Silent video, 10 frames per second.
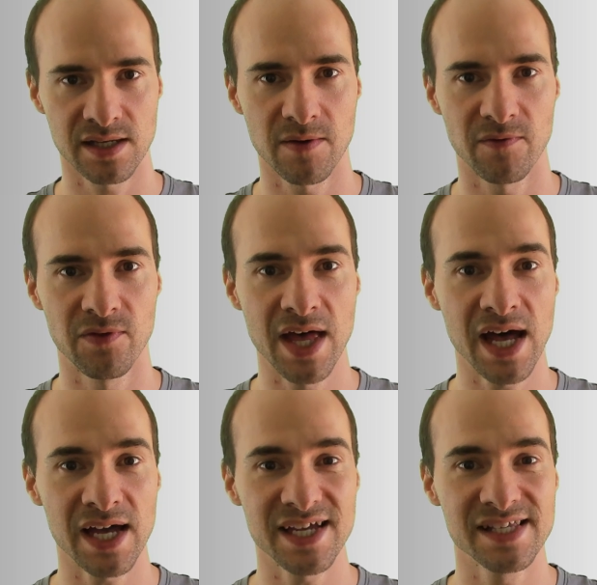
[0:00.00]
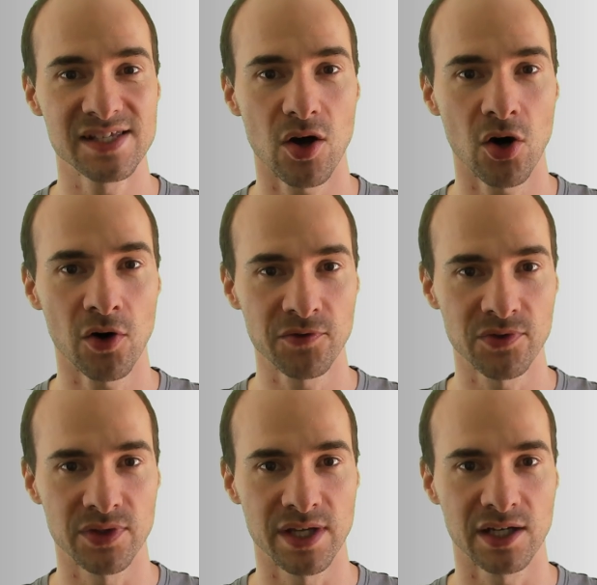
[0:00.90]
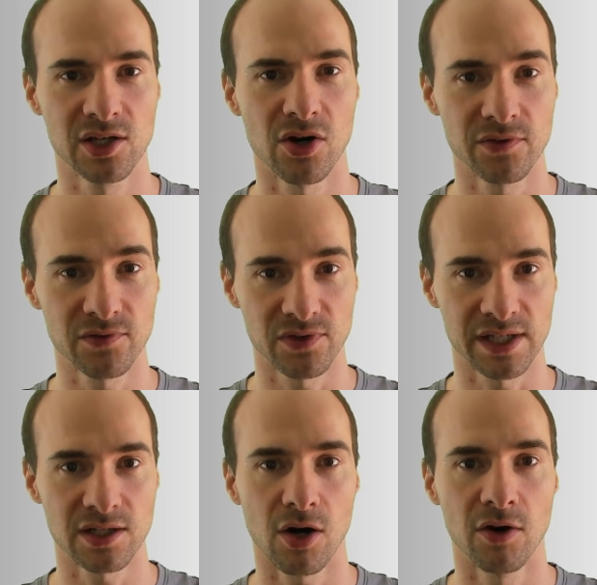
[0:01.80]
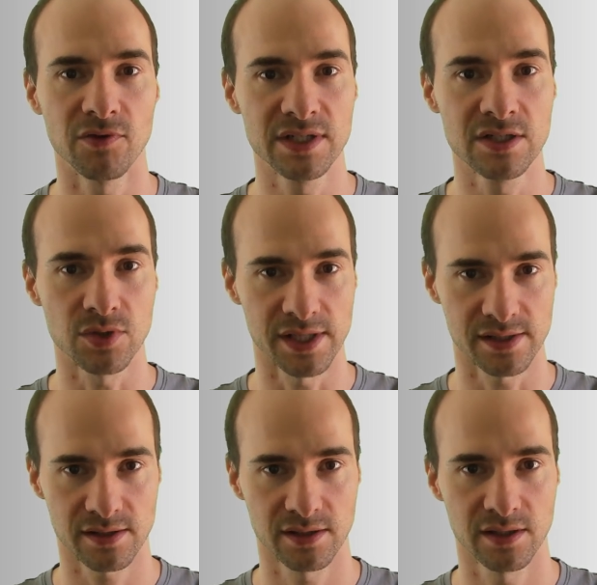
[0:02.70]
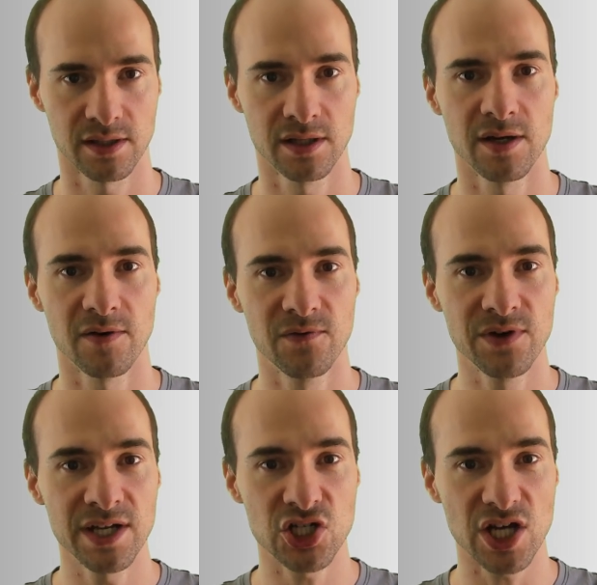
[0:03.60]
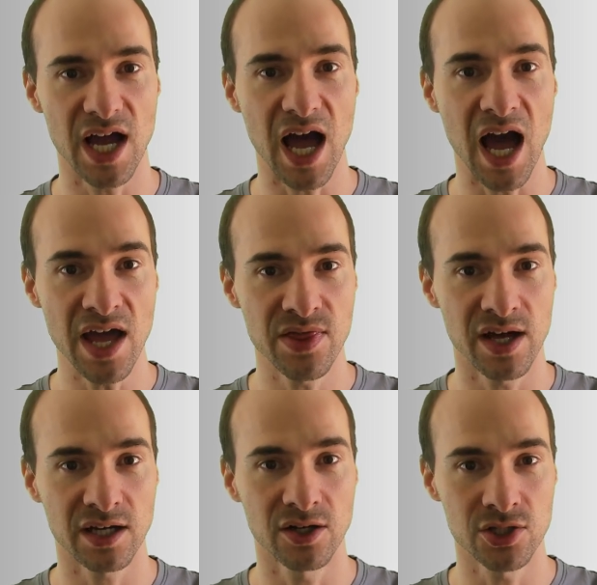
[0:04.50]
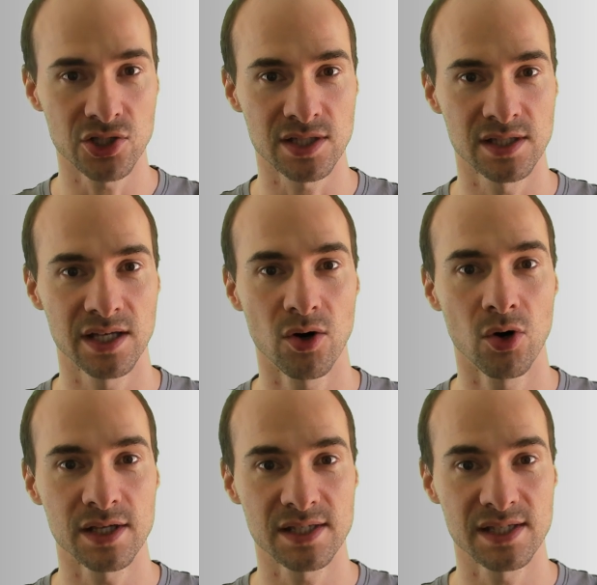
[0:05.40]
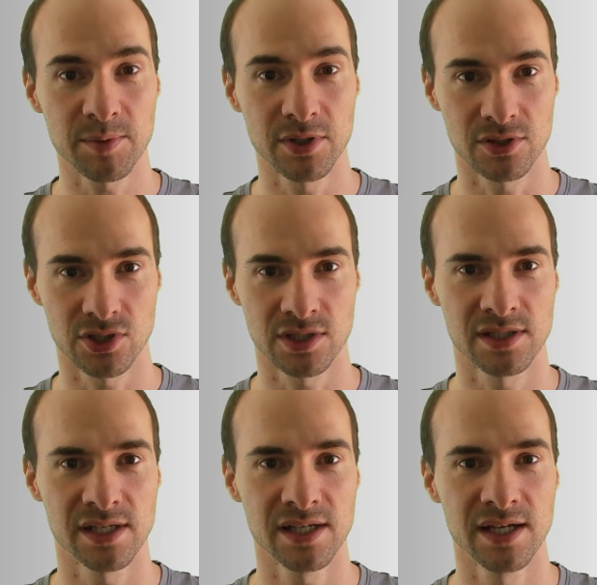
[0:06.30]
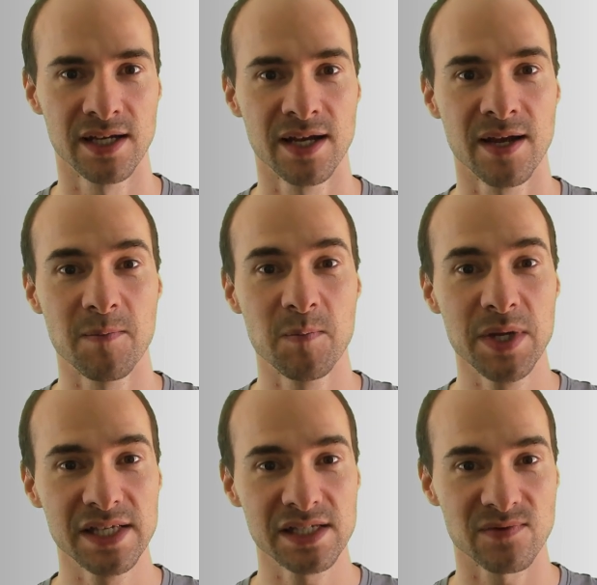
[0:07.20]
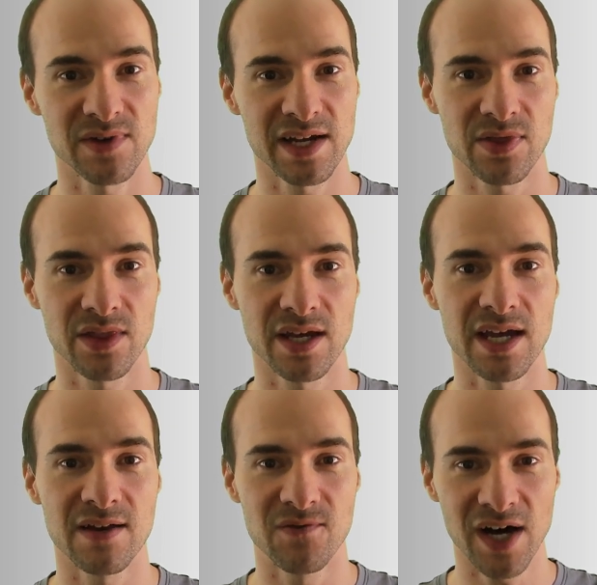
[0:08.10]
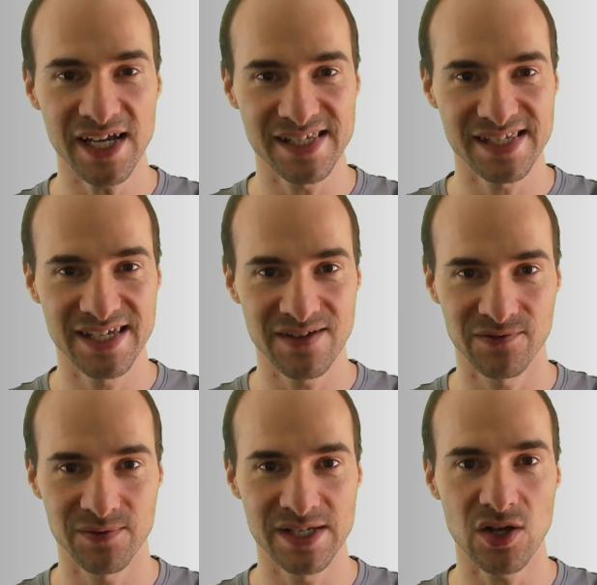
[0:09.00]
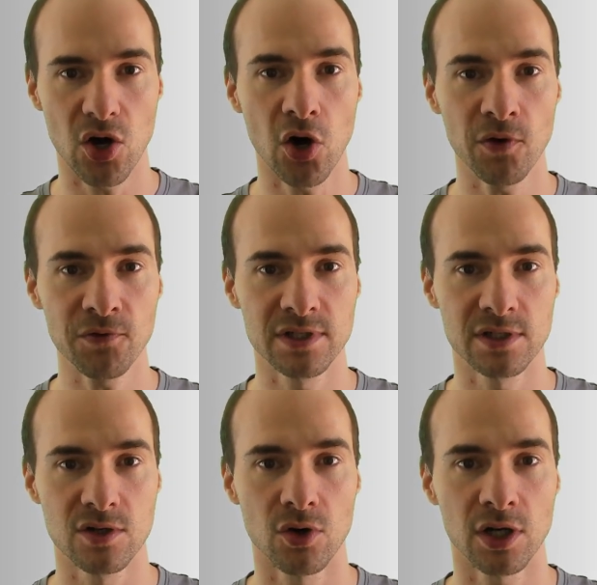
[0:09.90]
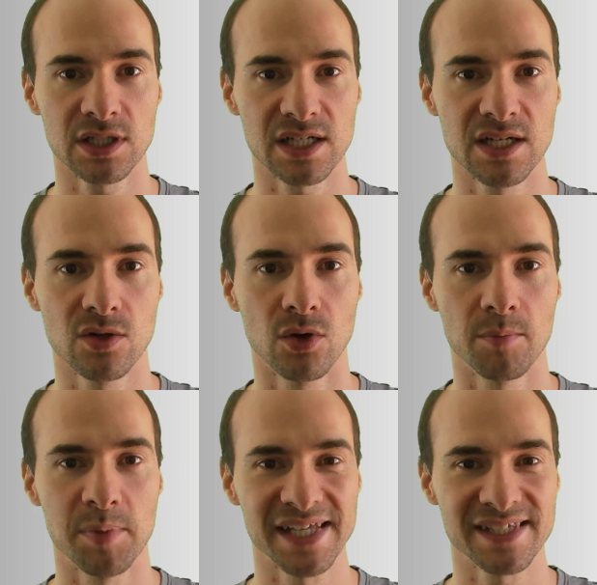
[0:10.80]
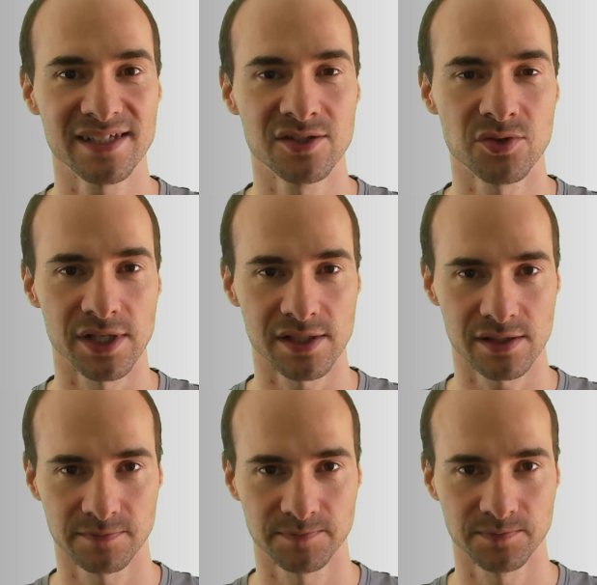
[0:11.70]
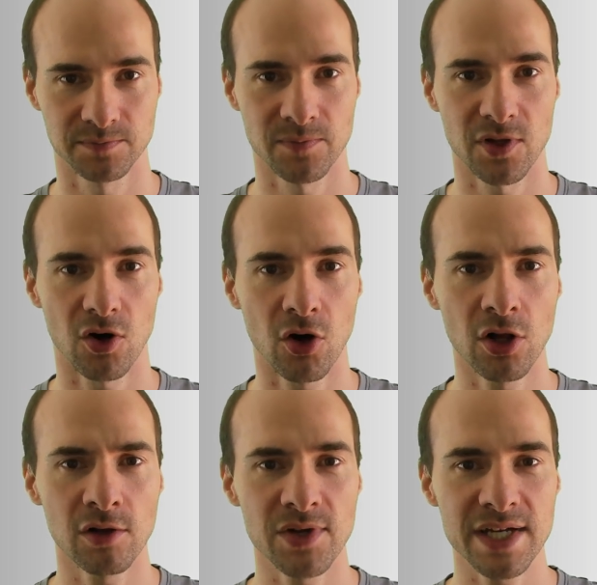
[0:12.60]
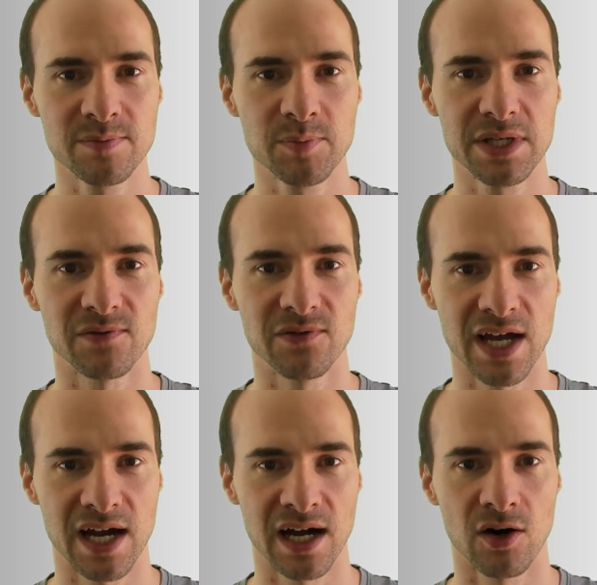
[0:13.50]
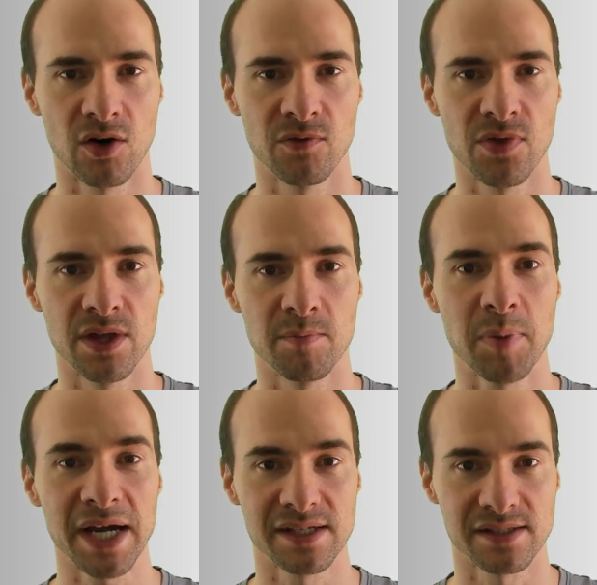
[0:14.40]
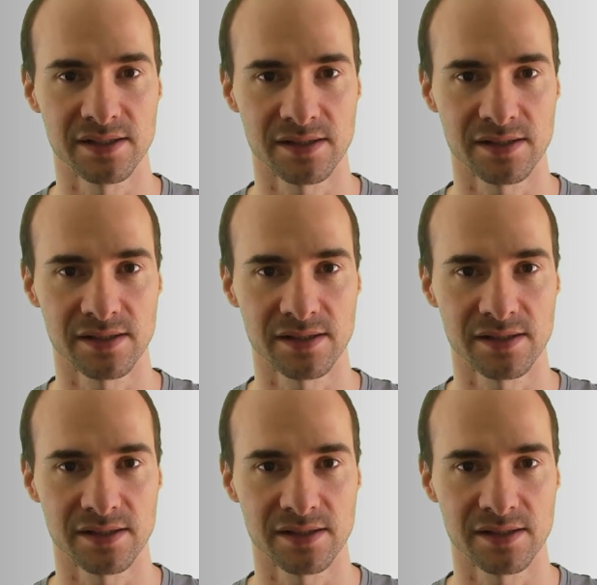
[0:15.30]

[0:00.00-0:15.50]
there is often a conflict of interest, which either consciously or subconsciously means that the advice given is often not in your best interest. Always be aware of the biases.